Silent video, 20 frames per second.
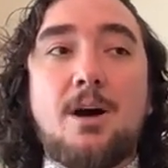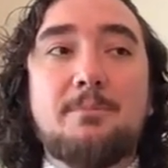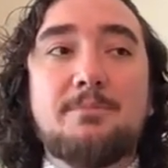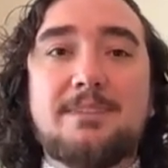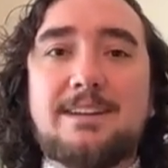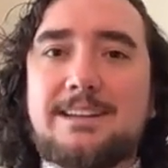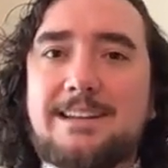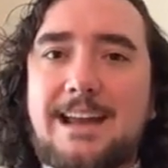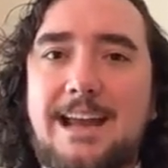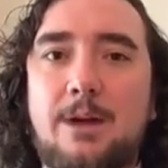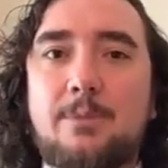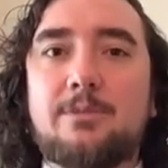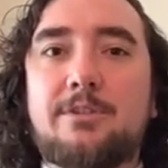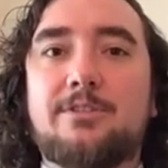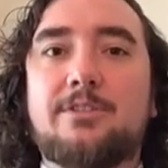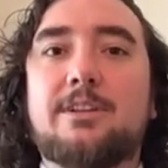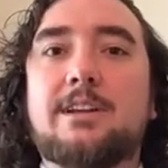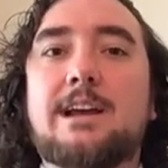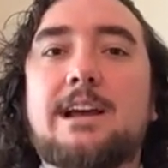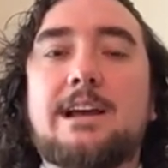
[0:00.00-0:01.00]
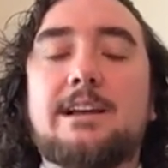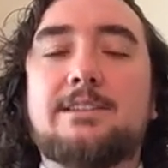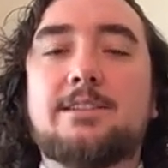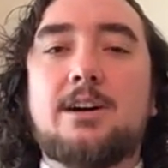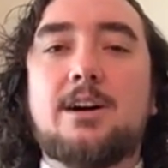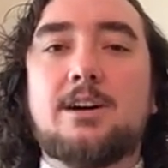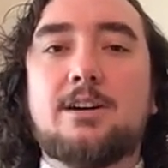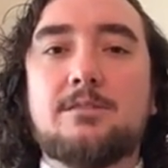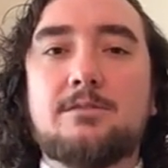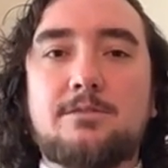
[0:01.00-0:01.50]
Today, we're just going to kind of
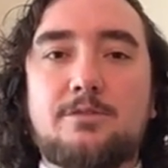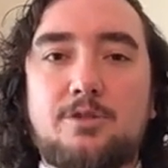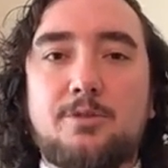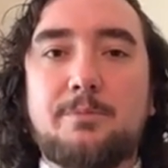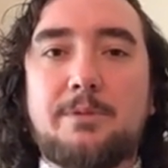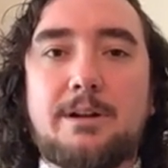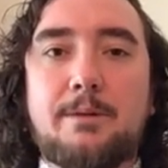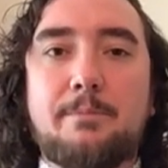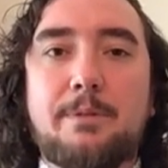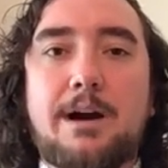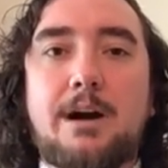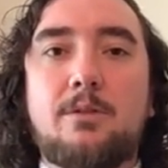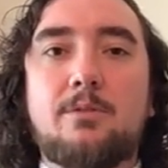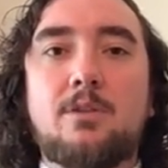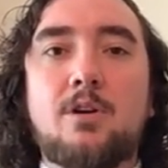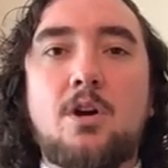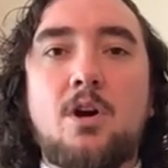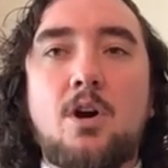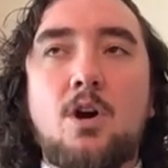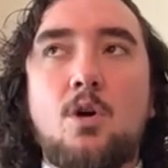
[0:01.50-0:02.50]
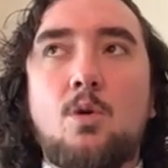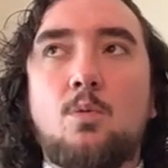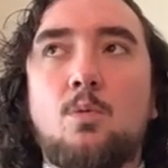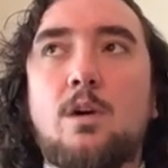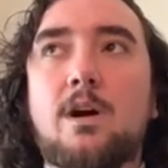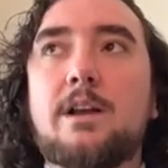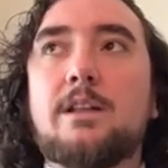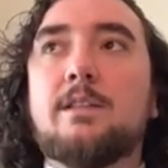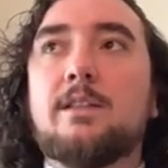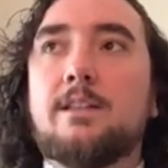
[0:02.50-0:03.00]
talk a little bit about
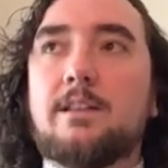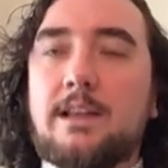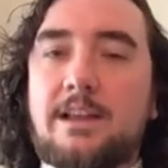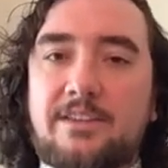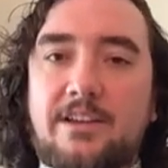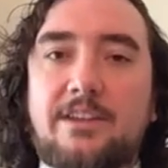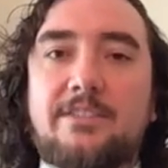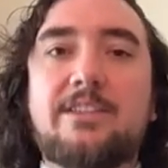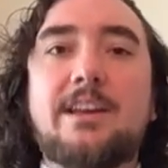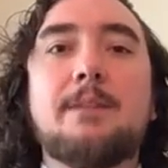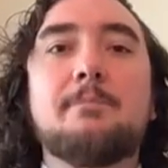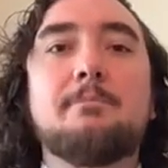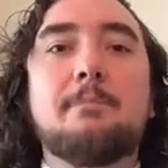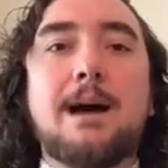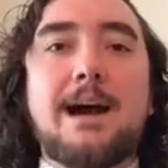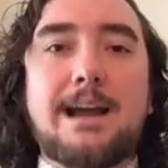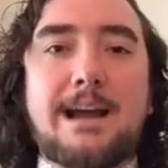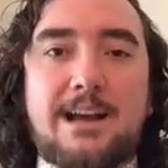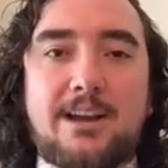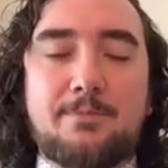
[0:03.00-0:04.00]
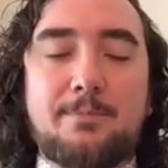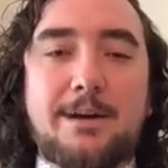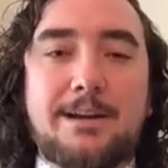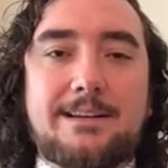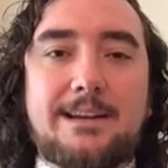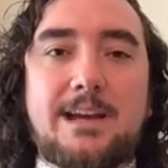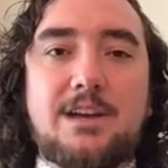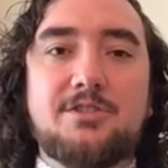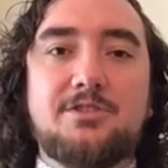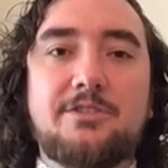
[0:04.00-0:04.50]
what, as I said, my
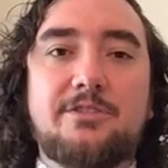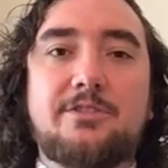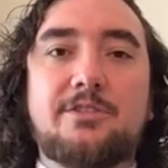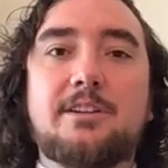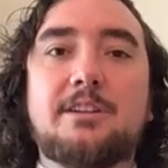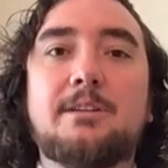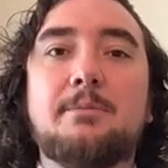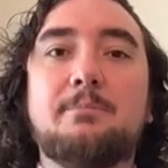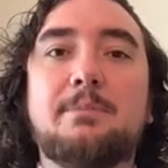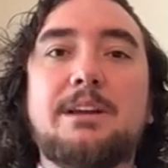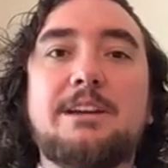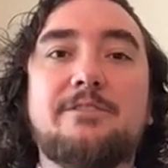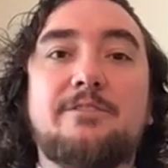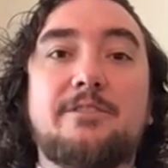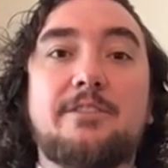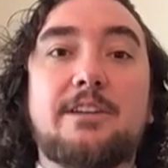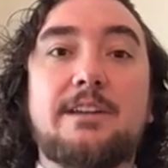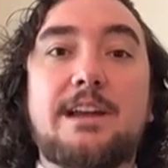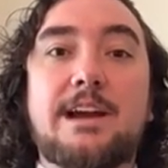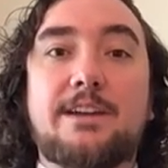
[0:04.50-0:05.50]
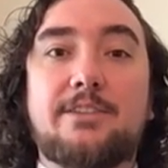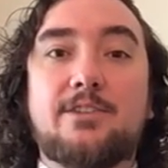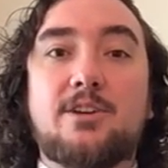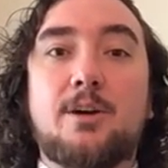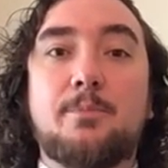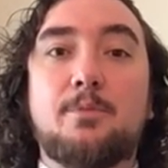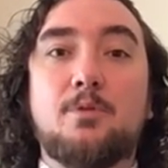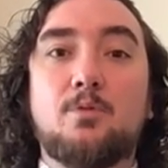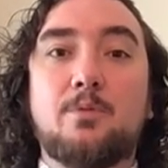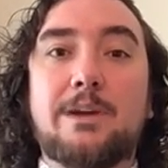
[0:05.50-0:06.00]
expectations are going to be for the next
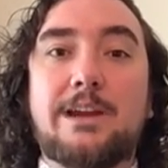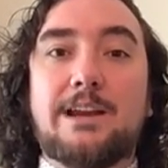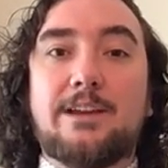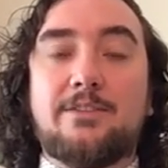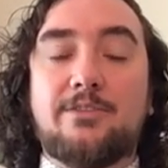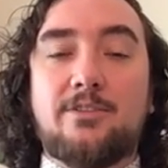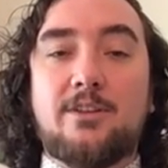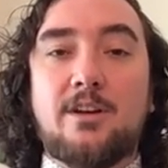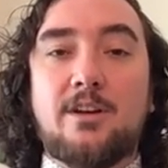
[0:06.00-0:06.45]
couple weeks.